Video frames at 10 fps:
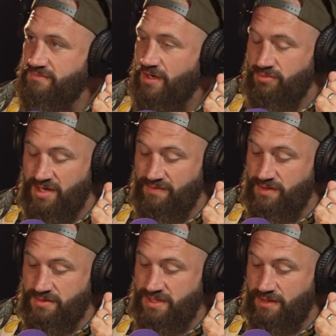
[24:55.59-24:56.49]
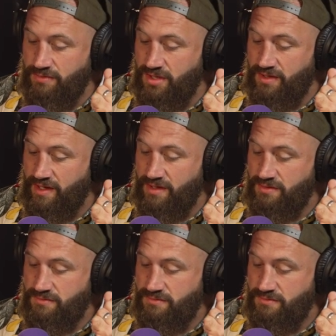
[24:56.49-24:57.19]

I would never use language like that.